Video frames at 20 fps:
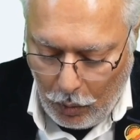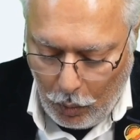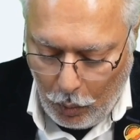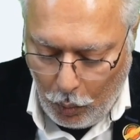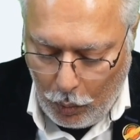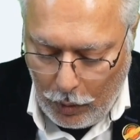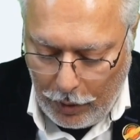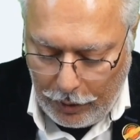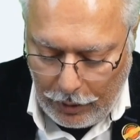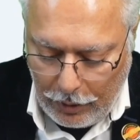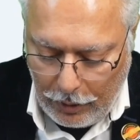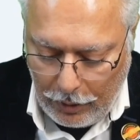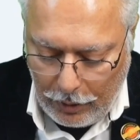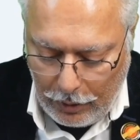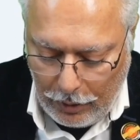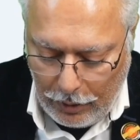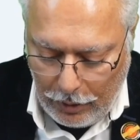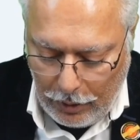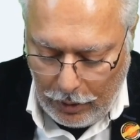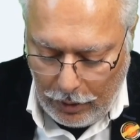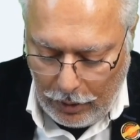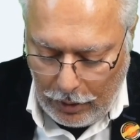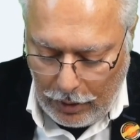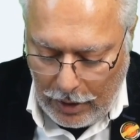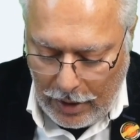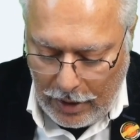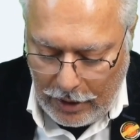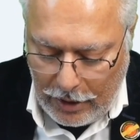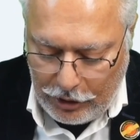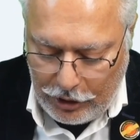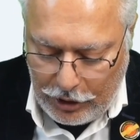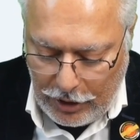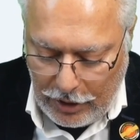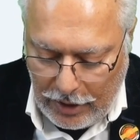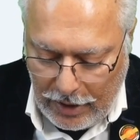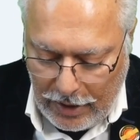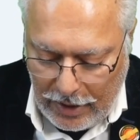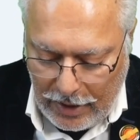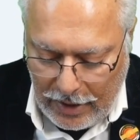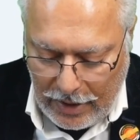with
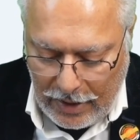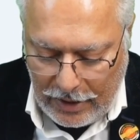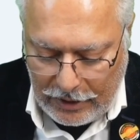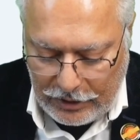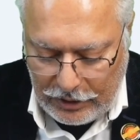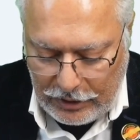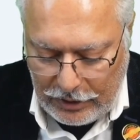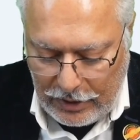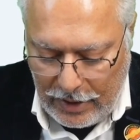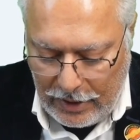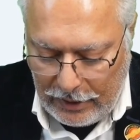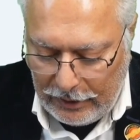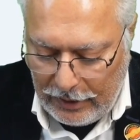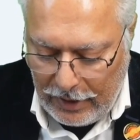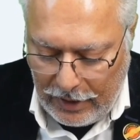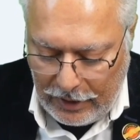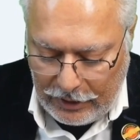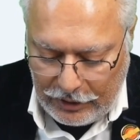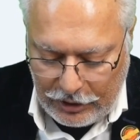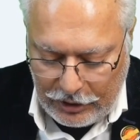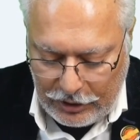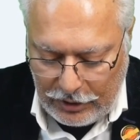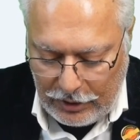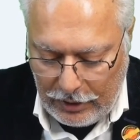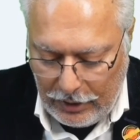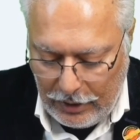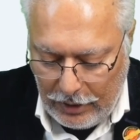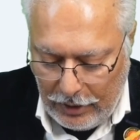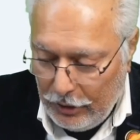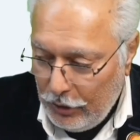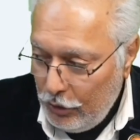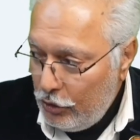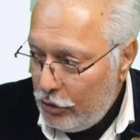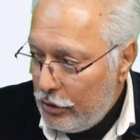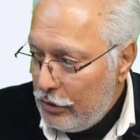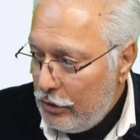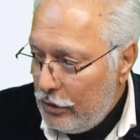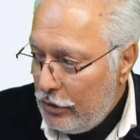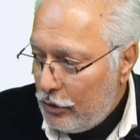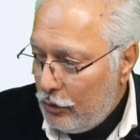NJSLS, New
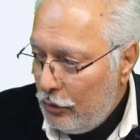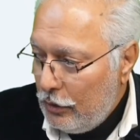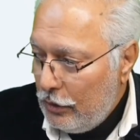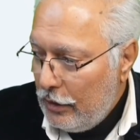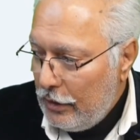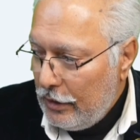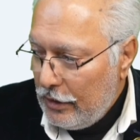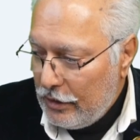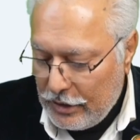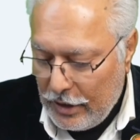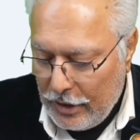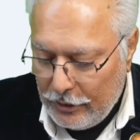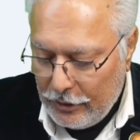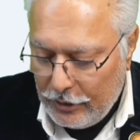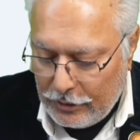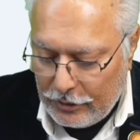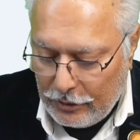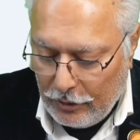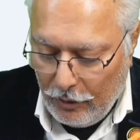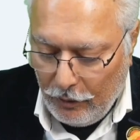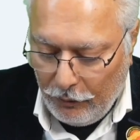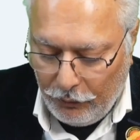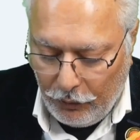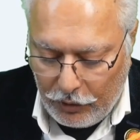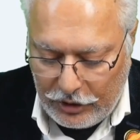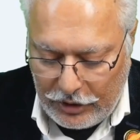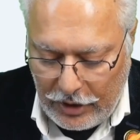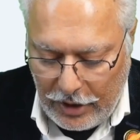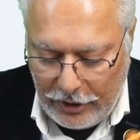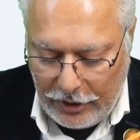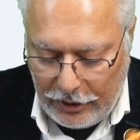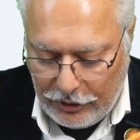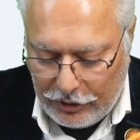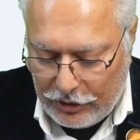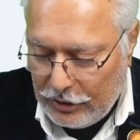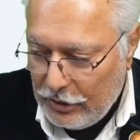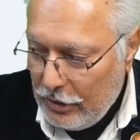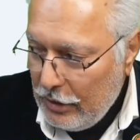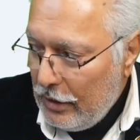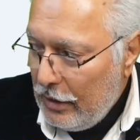Jersey Student Learning Standards for
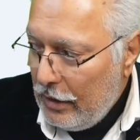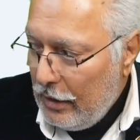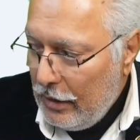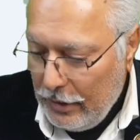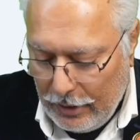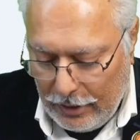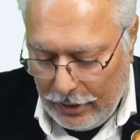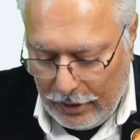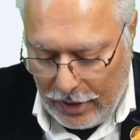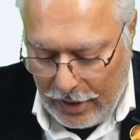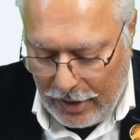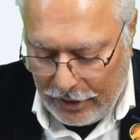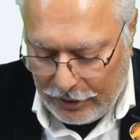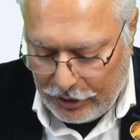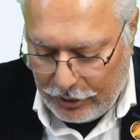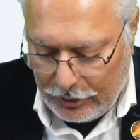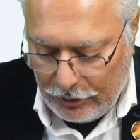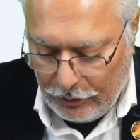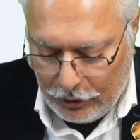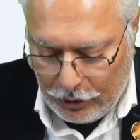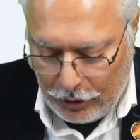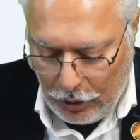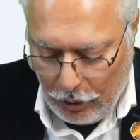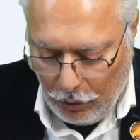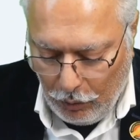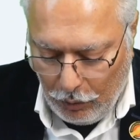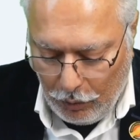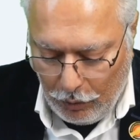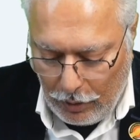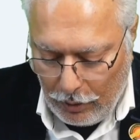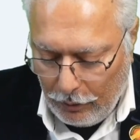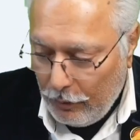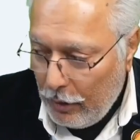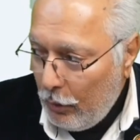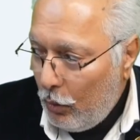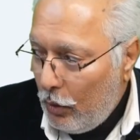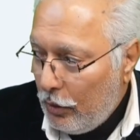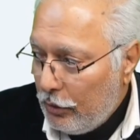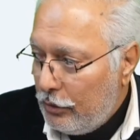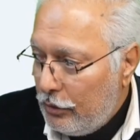Science. So I
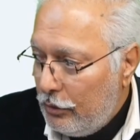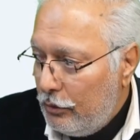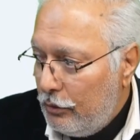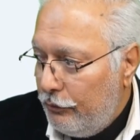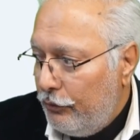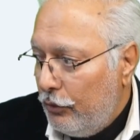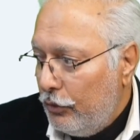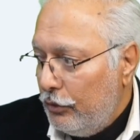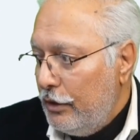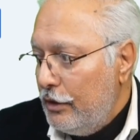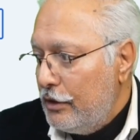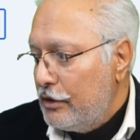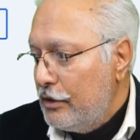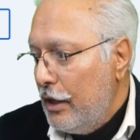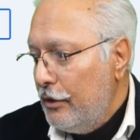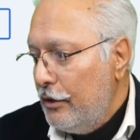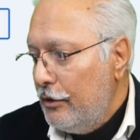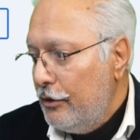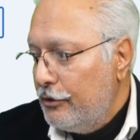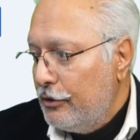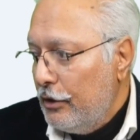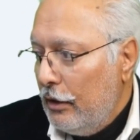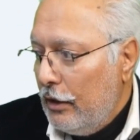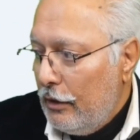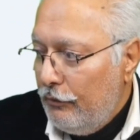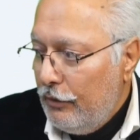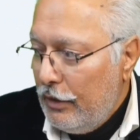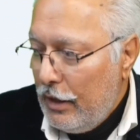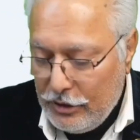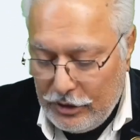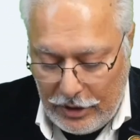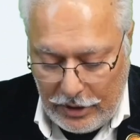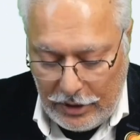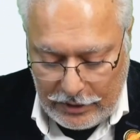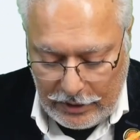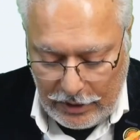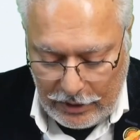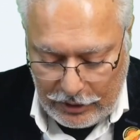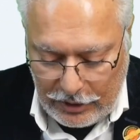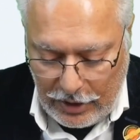want for these standards aligned with the
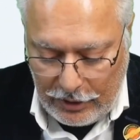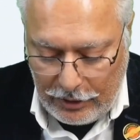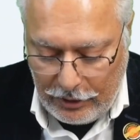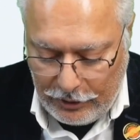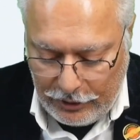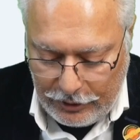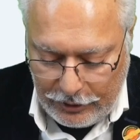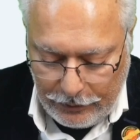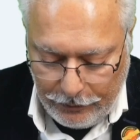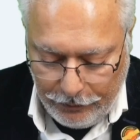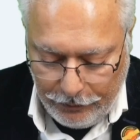NJSLS standards.